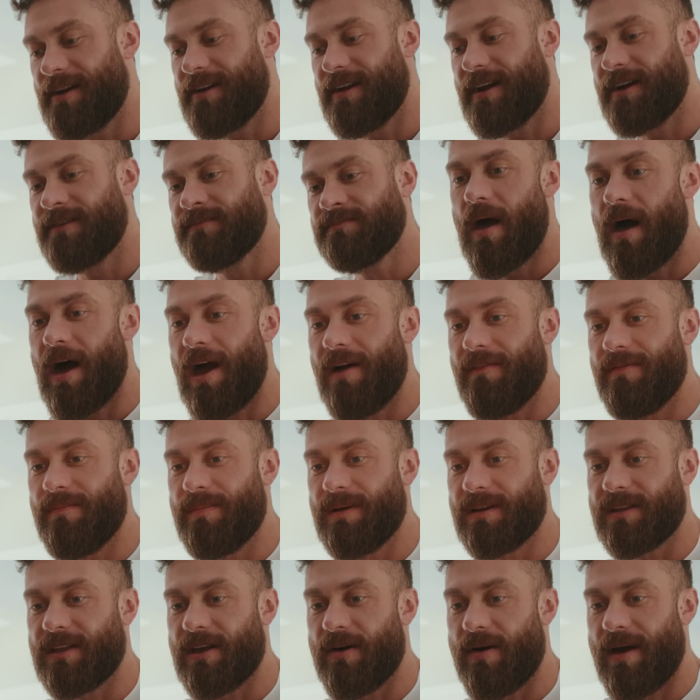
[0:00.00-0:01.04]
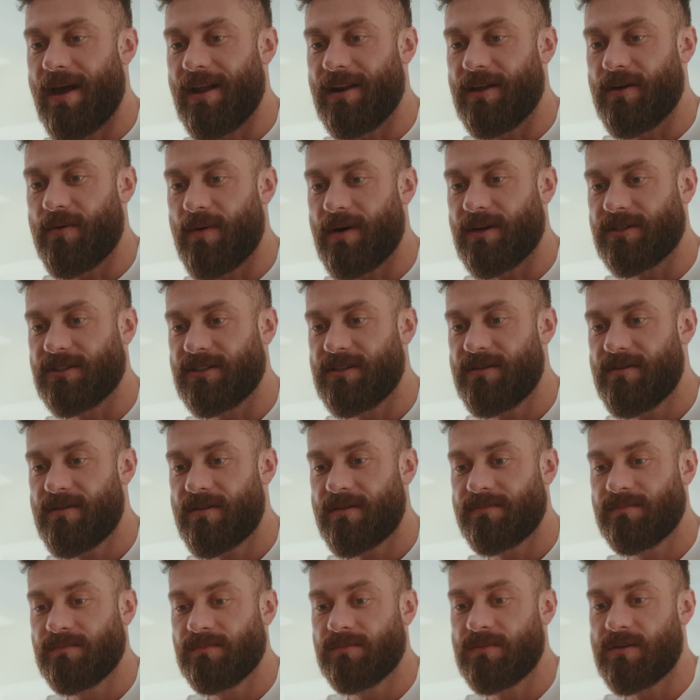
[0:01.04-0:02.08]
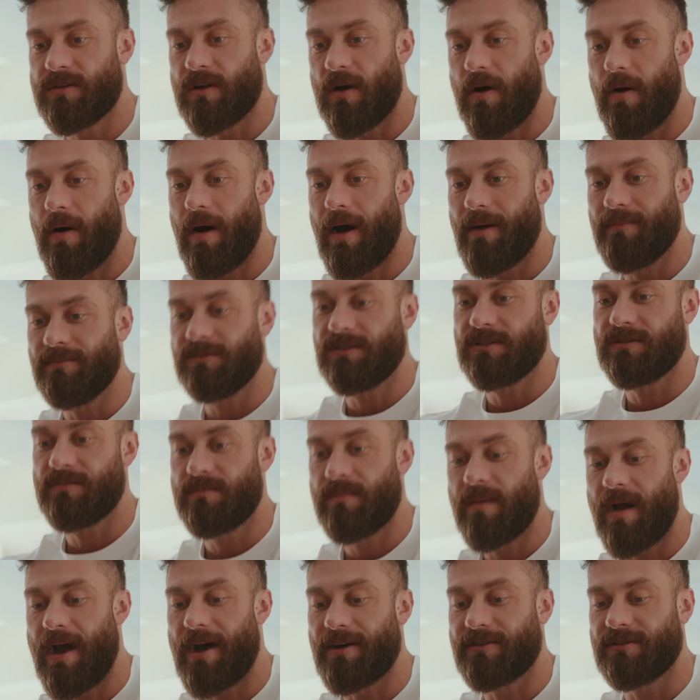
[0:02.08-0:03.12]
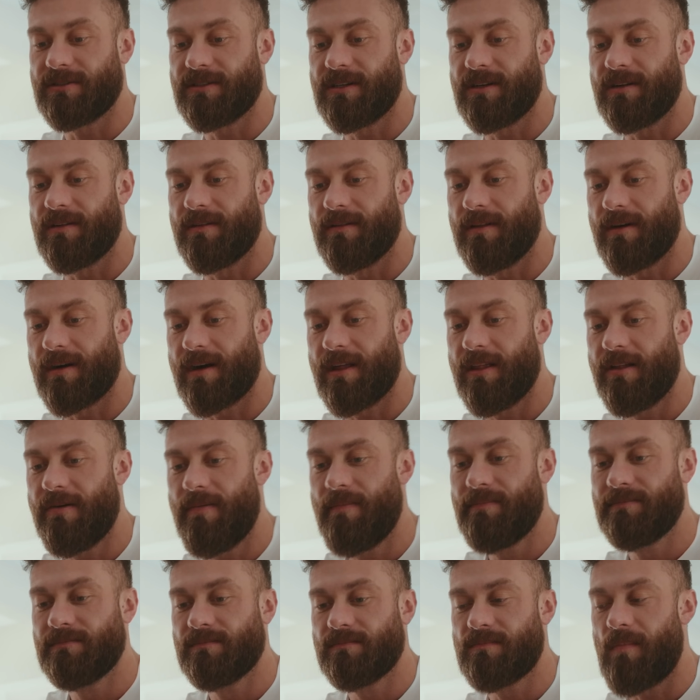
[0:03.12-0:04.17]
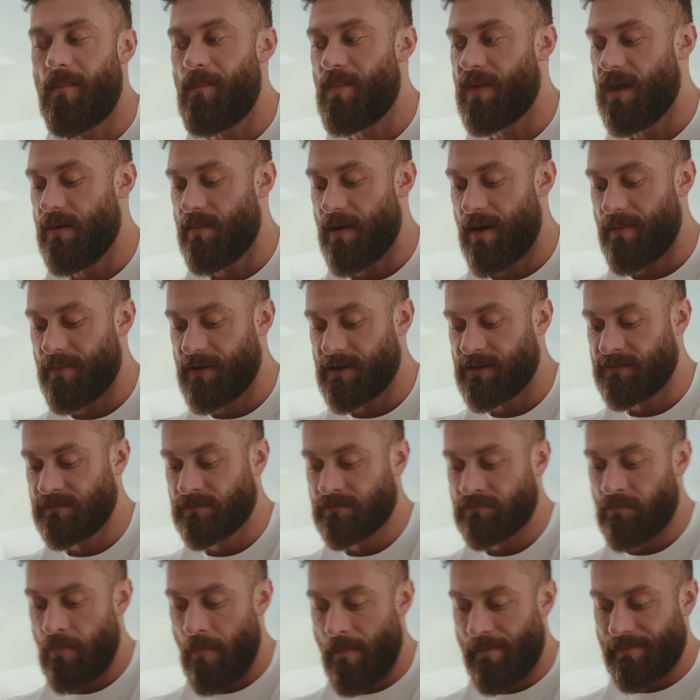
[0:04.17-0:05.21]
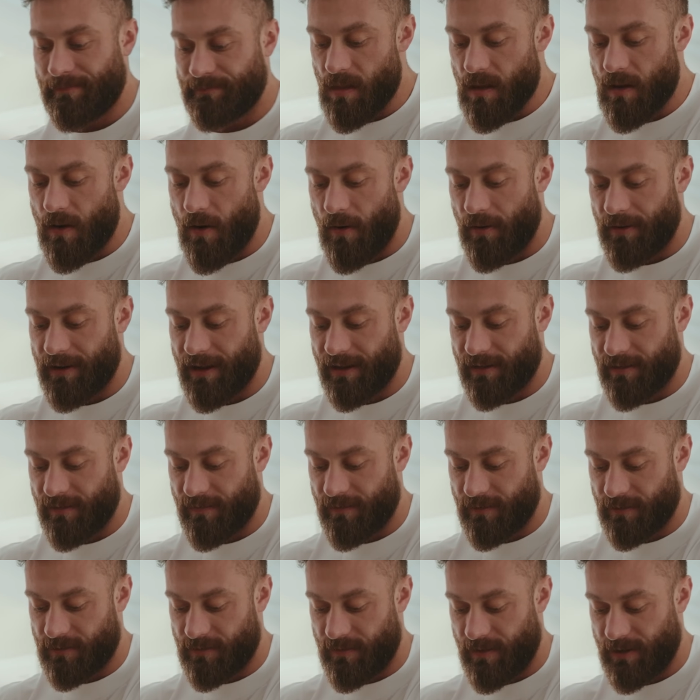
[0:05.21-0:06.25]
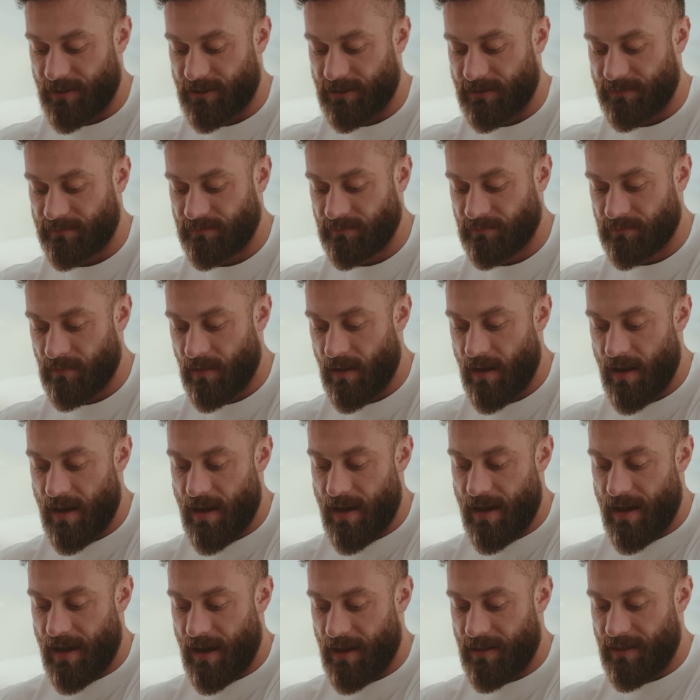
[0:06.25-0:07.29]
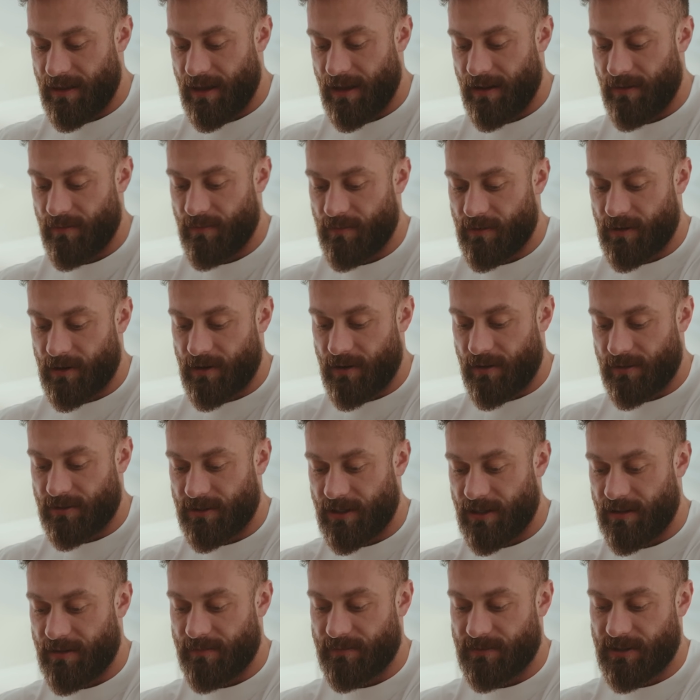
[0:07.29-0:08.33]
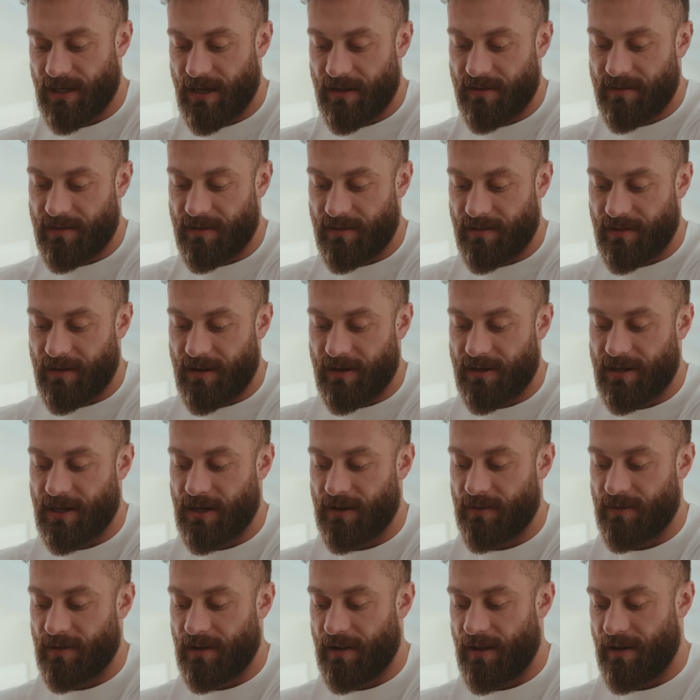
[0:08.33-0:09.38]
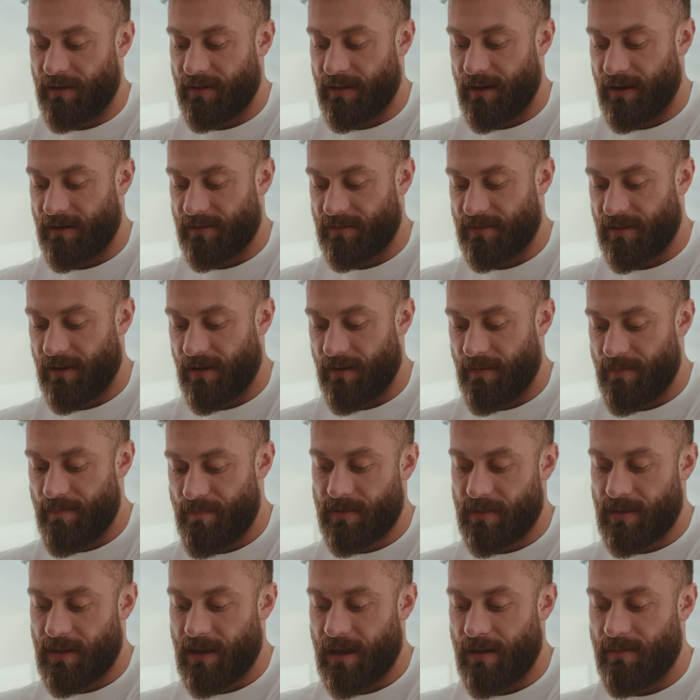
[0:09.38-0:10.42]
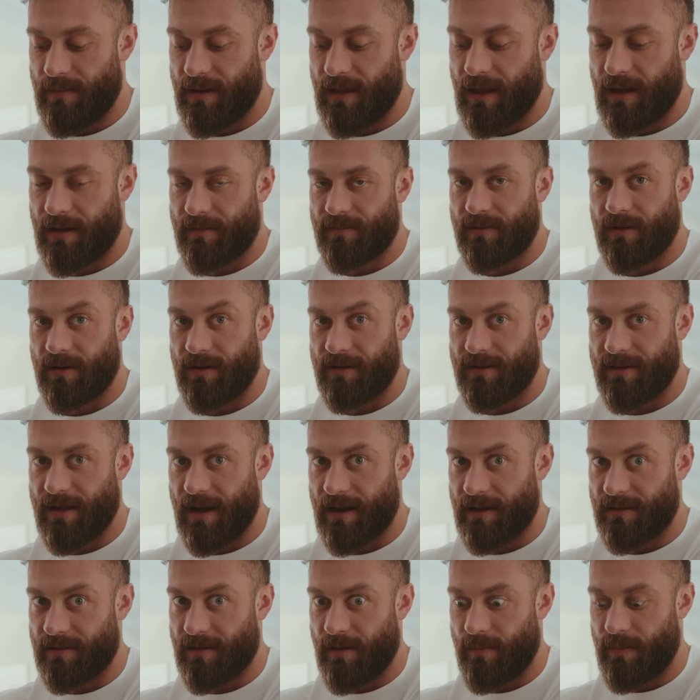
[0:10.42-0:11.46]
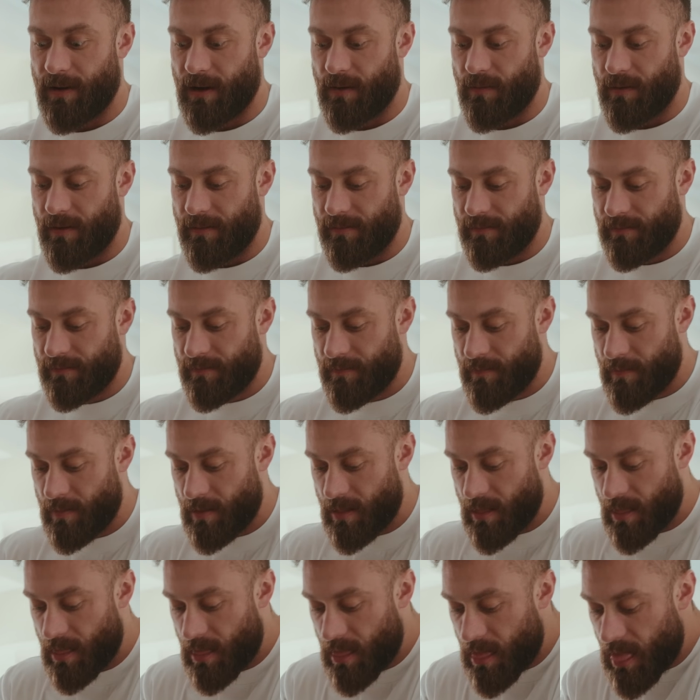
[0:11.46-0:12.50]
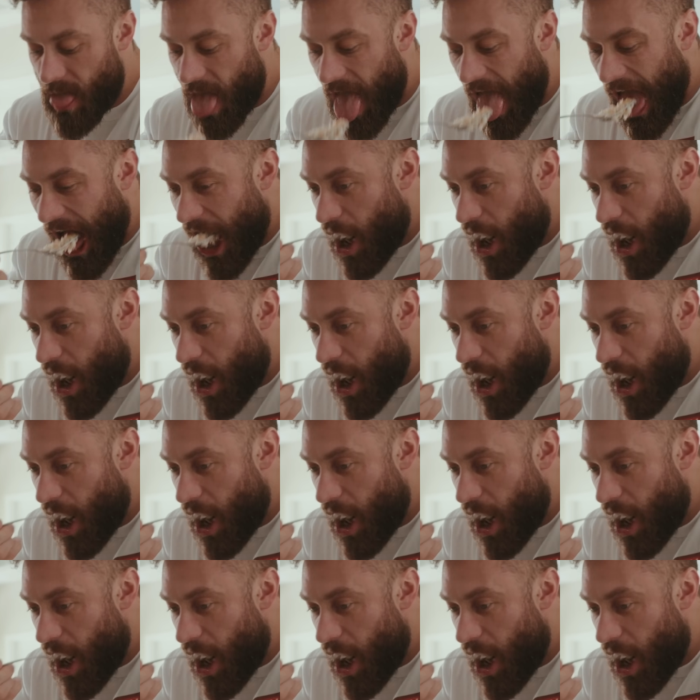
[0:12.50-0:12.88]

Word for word: today. I haven't picked out any questions, so I'm actually gonna look at them, eat my meal. Courtney asks the first question, and then we're gonna go train some chest and continue along there, so. Give me like thirty seconds, I'll pick one.